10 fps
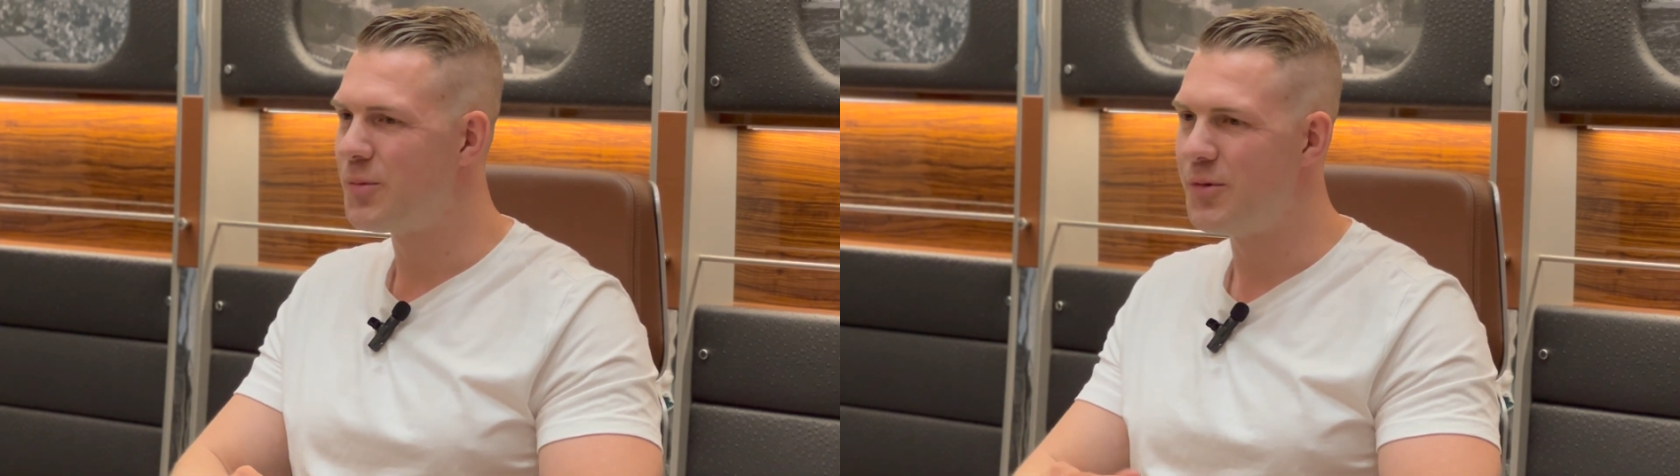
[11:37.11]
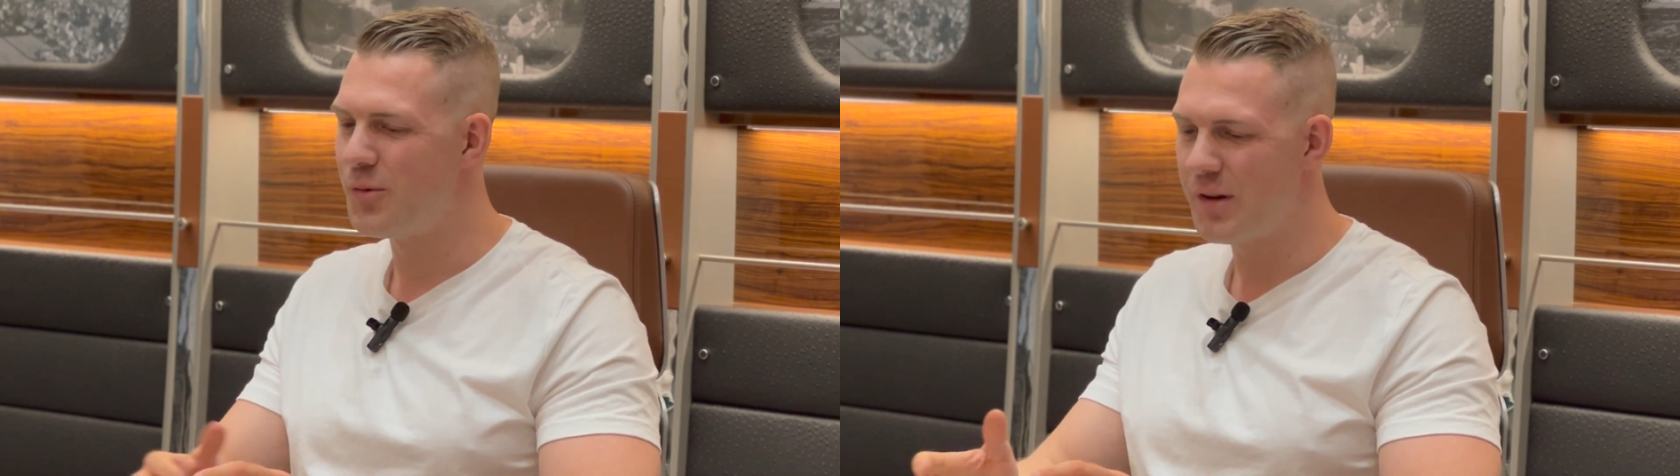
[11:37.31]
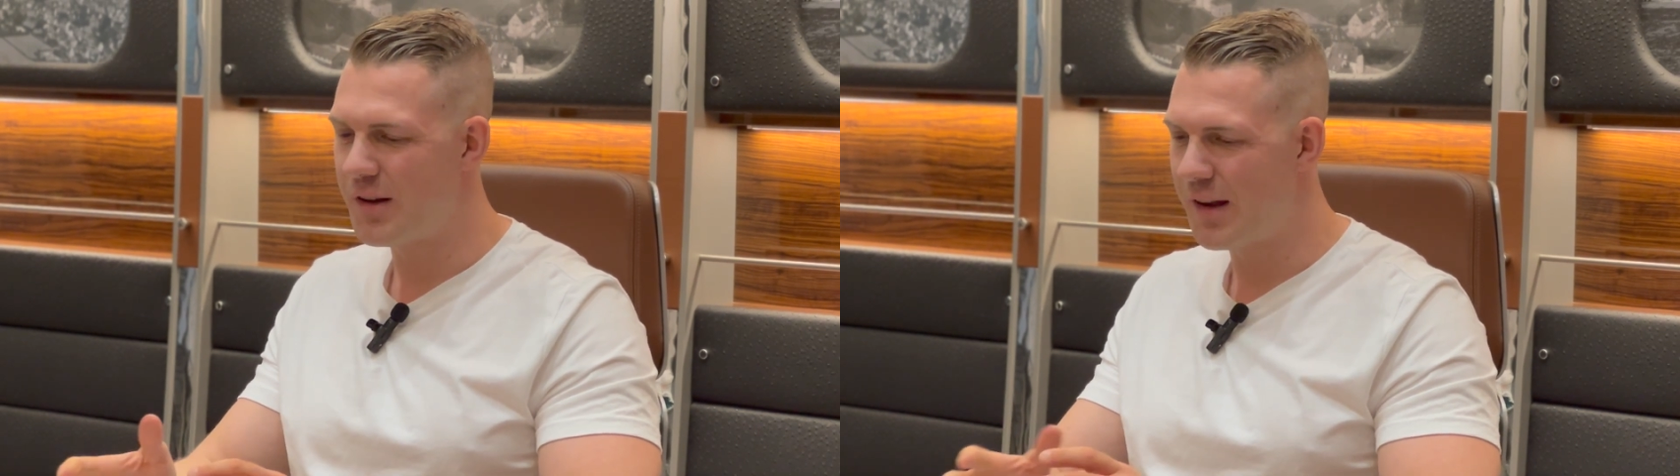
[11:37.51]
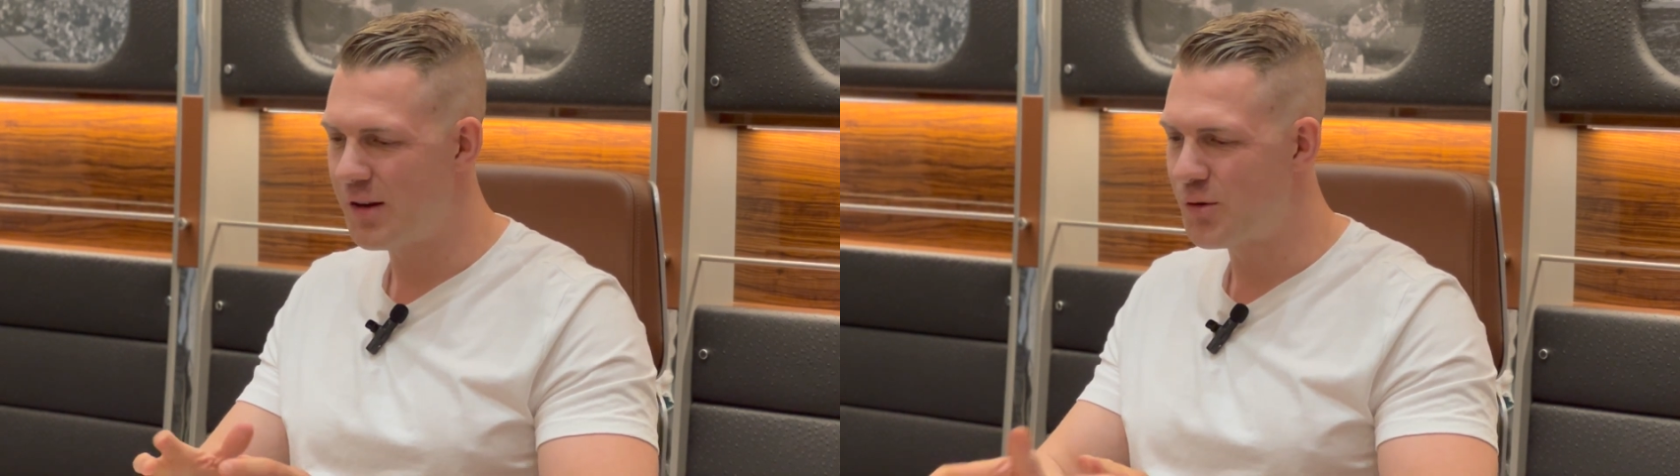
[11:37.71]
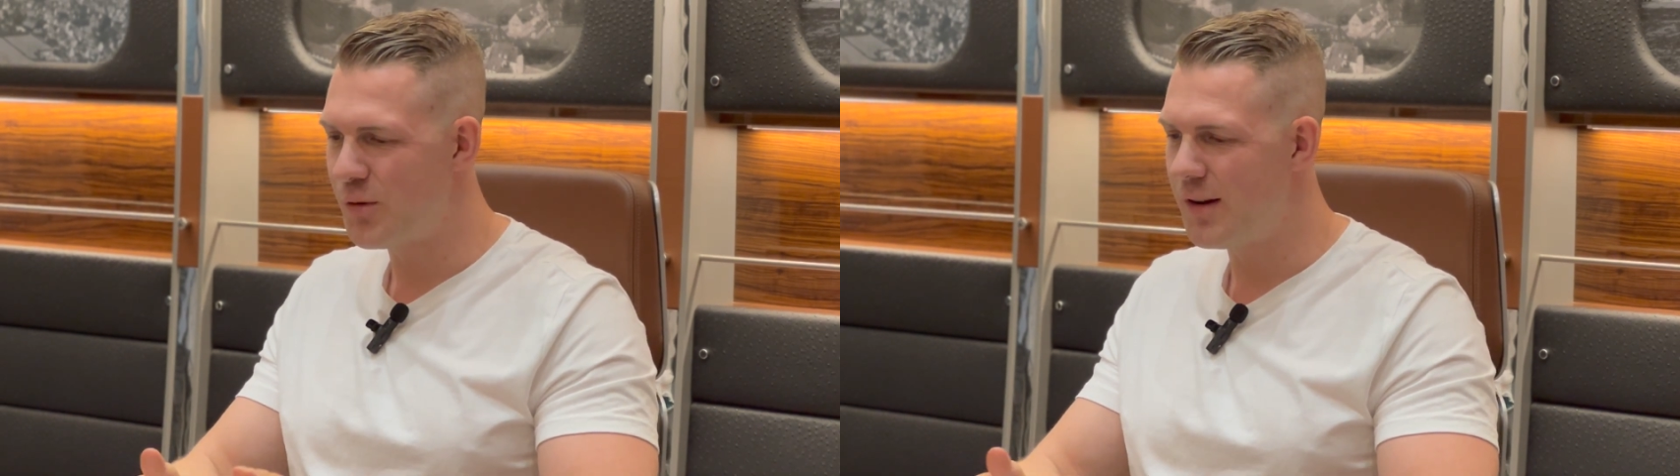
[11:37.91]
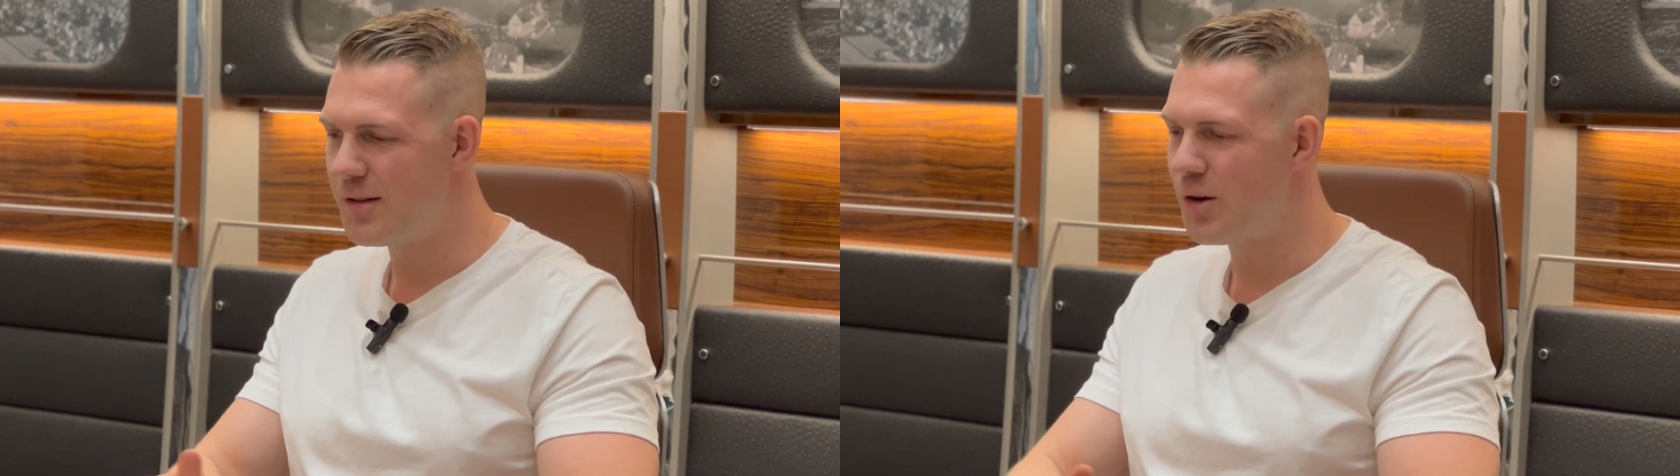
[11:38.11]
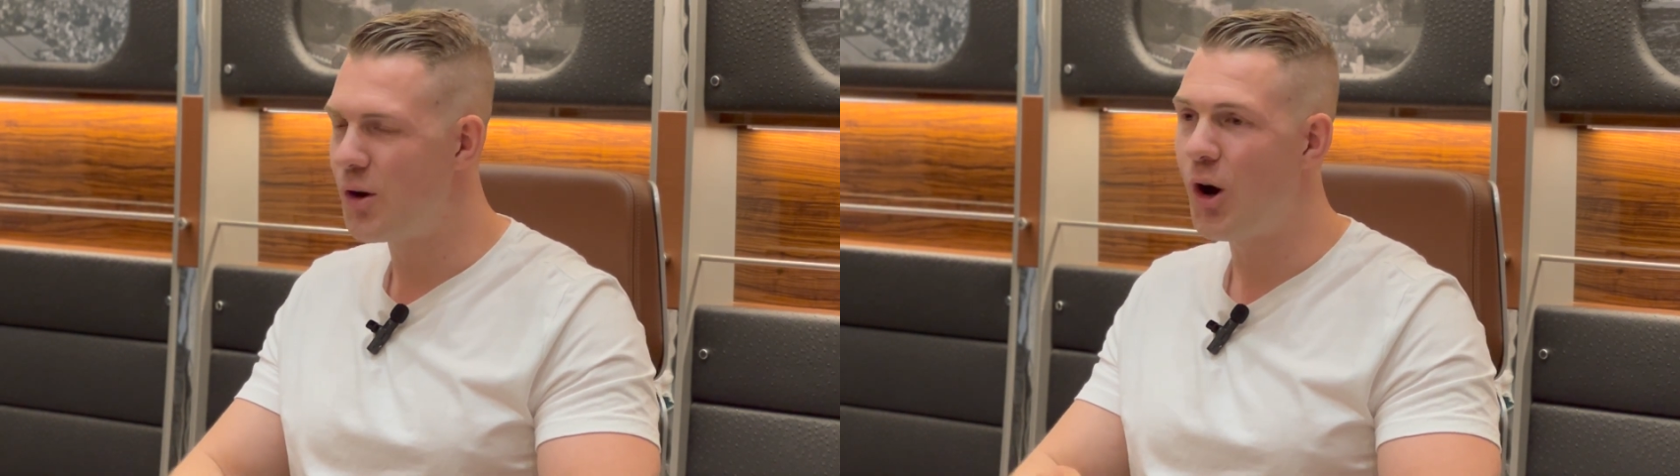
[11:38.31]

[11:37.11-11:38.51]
really getting crazy on